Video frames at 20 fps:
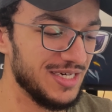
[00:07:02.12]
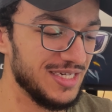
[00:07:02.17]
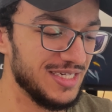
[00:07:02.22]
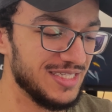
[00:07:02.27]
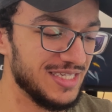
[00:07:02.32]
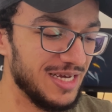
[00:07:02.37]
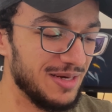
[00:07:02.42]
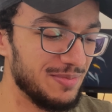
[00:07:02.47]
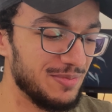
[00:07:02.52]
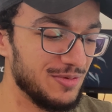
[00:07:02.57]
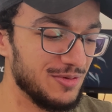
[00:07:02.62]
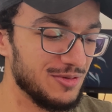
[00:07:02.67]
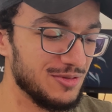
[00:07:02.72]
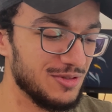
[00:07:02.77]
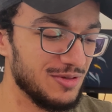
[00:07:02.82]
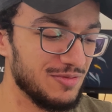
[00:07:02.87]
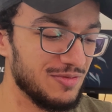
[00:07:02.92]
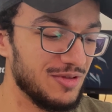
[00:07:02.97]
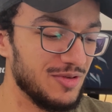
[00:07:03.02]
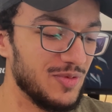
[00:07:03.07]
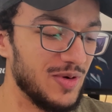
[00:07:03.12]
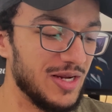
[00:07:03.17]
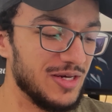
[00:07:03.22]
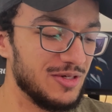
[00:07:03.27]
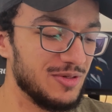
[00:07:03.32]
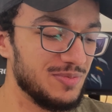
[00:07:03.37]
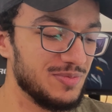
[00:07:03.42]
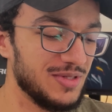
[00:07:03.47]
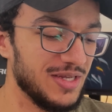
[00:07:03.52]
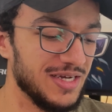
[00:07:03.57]
examples of the
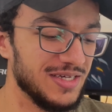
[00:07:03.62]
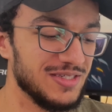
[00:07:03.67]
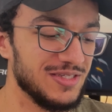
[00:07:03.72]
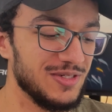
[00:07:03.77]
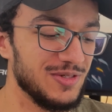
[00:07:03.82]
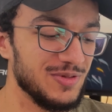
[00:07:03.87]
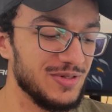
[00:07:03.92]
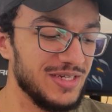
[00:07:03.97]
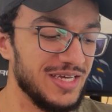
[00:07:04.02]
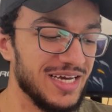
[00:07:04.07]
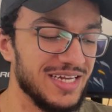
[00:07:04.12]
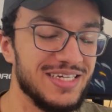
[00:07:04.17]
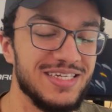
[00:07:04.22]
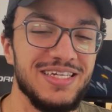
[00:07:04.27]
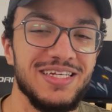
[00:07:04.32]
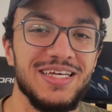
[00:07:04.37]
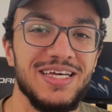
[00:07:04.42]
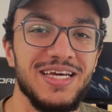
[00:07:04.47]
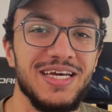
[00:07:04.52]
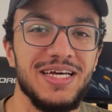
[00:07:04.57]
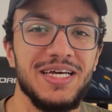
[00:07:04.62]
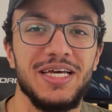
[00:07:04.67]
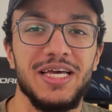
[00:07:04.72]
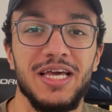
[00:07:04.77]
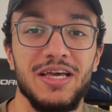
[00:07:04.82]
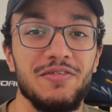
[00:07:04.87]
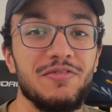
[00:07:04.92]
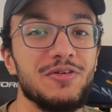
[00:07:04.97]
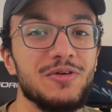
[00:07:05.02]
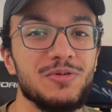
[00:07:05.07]
random text you'd get
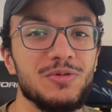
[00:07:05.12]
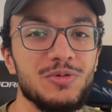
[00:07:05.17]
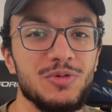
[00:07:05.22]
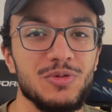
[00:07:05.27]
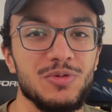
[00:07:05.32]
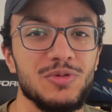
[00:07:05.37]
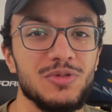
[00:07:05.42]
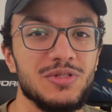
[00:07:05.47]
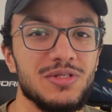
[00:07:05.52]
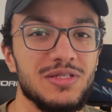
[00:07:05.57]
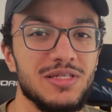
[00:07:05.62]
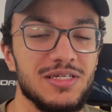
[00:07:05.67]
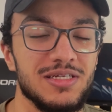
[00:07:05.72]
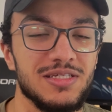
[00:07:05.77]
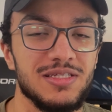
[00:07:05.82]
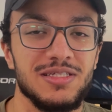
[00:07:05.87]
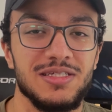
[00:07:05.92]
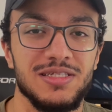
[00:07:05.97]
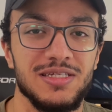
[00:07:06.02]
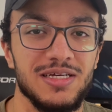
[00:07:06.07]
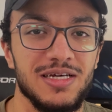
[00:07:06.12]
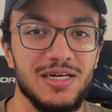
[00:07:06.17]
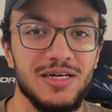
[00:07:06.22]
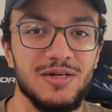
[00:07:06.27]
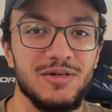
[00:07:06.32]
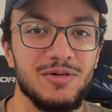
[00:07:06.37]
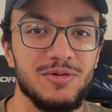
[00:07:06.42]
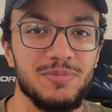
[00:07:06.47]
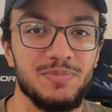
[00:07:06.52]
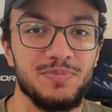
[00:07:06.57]
if you use this
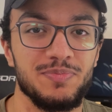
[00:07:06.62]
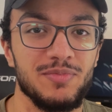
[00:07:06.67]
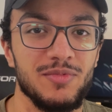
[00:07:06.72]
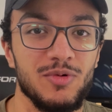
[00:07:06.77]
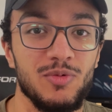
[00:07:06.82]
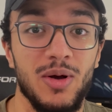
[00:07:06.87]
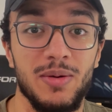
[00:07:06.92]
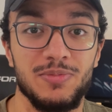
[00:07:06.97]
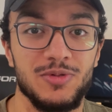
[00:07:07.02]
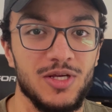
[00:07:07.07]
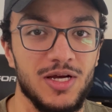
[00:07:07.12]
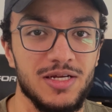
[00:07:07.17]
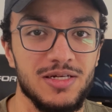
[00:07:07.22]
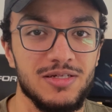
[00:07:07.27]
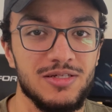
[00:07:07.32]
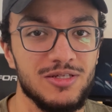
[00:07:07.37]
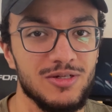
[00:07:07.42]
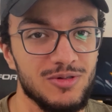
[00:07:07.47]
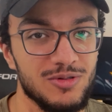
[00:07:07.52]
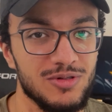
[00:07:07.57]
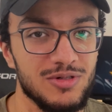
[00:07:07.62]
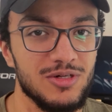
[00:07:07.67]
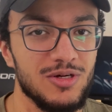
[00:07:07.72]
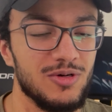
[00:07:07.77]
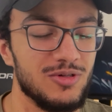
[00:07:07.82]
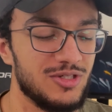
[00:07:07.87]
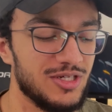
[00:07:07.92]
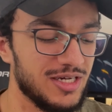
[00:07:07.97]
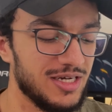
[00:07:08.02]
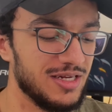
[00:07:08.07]
website. So
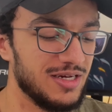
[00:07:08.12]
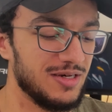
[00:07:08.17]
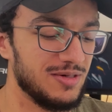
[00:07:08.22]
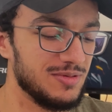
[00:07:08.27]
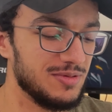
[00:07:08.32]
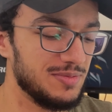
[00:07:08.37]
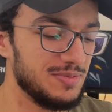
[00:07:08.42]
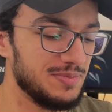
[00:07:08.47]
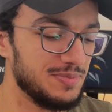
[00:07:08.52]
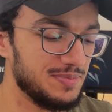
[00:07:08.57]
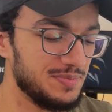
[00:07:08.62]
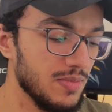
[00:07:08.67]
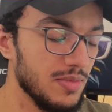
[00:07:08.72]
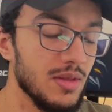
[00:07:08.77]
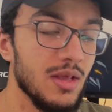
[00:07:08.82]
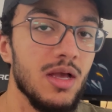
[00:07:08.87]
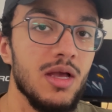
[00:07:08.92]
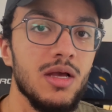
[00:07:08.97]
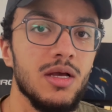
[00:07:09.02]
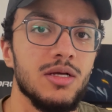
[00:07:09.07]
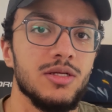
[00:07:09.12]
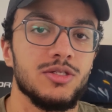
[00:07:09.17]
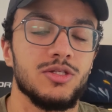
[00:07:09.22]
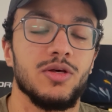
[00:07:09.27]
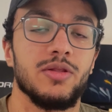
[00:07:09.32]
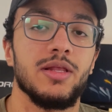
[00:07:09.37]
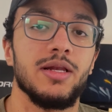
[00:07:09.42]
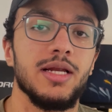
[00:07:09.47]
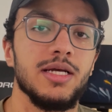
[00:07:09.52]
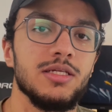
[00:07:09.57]
go check it out.
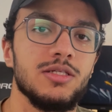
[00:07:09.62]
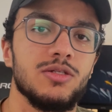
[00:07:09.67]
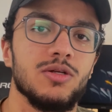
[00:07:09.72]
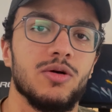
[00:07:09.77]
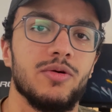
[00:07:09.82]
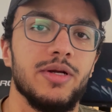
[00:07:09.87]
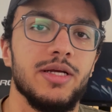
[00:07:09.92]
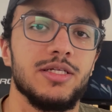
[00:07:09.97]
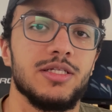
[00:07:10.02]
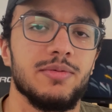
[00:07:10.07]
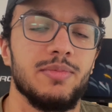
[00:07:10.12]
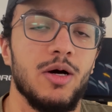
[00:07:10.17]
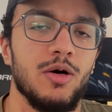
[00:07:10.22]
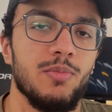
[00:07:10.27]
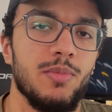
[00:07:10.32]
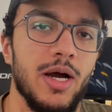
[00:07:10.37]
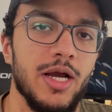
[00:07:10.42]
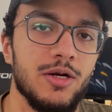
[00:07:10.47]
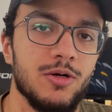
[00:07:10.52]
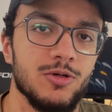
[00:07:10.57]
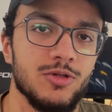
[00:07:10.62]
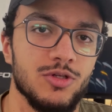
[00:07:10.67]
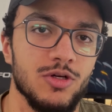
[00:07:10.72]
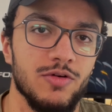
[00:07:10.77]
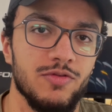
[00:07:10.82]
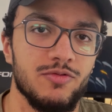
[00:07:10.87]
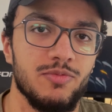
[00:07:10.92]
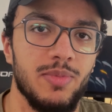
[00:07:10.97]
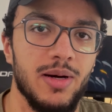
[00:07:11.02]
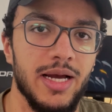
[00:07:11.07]
So the next story is about
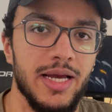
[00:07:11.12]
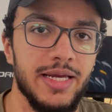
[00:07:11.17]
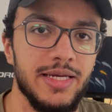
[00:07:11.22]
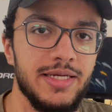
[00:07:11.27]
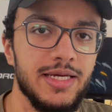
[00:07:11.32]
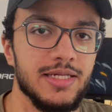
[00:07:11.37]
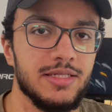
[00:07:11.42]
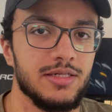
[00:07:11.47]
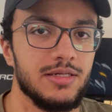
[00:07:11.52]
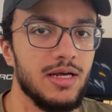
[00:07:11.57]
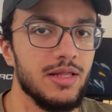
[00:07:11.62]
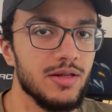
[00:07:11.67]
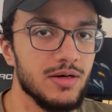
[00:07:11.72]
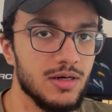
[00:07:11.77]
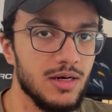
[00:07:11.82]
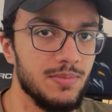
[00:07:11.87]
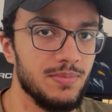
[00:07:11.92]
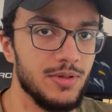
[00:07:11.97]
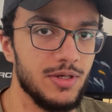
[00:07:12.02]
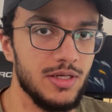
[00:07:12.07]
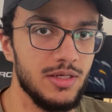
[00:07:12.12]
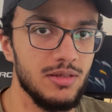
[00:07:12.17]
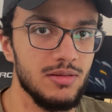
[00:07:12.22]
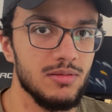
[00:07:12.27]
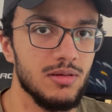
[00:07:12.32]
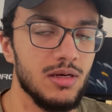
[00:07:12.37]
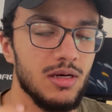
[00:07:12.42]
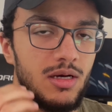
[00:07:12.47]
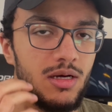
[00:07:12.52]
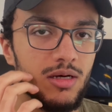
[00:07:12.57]
Microsoft buying yet another company.
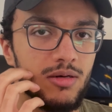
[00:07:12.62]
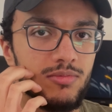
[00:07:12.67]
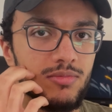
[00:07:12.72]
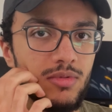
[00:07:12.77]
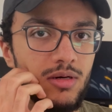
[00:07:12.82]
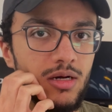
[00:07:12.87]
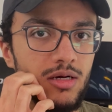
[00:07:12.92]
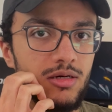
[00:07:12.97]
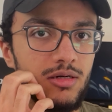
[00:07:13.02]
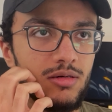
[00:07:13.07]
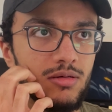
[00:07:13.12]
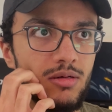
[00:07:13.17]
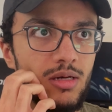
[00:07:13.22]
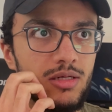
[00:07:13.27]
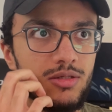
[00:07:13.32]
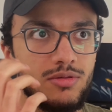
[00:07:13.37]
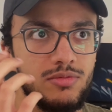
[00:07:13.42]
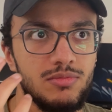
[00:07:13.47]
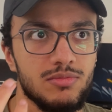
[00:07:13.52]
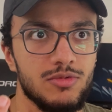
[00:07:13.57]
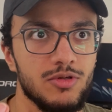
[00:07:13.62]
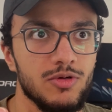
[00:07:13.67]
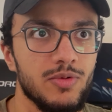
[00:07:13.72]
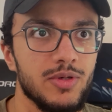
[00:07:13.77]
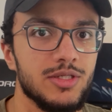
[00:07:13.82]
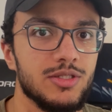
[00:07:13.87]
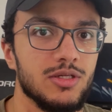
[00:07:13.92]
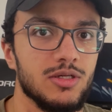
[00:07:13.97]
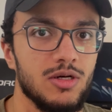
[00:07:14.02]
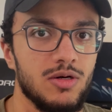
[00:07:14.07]
2
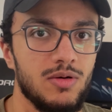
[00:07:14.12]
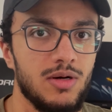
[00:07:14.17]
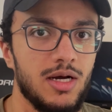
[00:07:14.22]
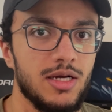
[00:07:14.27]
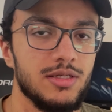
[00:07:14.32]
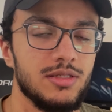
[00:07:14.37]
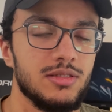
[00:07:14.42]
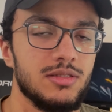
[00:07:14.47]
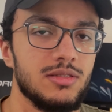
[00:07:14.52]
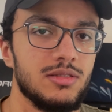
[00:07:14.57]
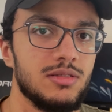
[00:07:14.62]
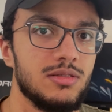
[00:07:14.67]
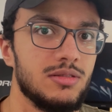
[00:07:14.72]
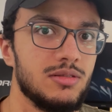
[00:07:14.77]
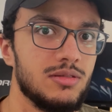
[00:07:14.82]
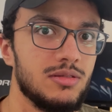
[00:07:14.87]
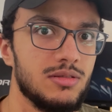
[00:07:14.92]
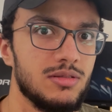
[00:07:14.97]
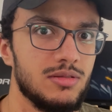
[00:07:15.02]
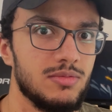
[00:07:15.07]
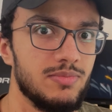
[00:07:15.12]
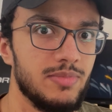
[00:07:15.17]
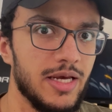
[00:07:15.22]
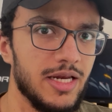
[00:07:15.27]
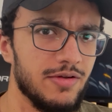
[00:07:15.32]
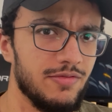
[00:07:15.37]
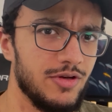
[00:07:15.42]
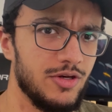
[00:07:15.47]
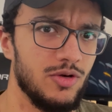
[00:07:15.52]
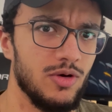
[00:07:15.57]
weeks ago, I made
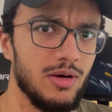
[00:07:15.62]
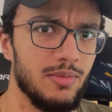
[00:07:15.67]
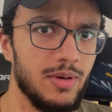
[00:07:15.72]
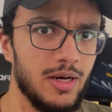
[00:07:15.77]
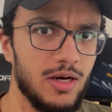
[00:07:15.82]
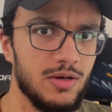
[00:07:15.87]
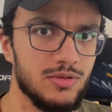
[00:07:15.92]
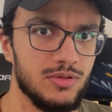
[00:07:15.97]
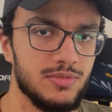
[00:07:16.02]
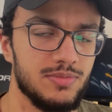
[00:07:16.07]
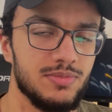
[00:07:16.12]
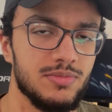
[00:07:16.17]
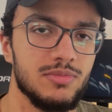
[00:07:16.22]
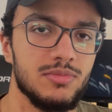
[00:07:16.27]
a video about